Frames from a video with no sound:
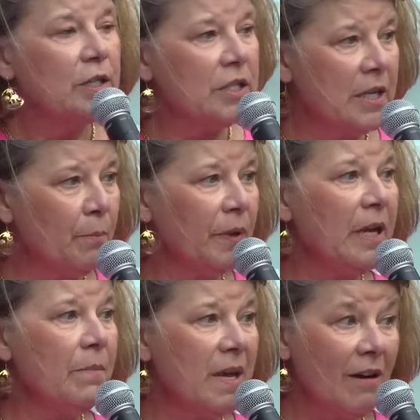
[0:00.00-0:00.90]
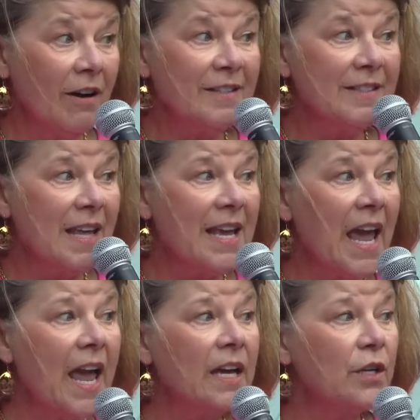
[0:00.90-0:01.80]
simply because they
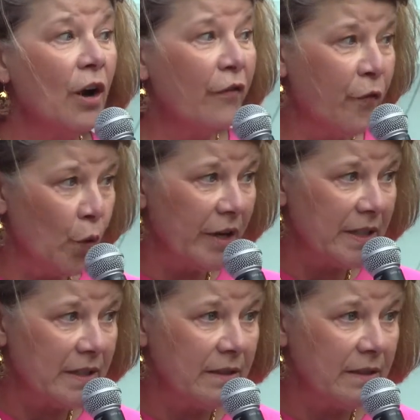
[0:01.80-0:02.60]
can't afford it.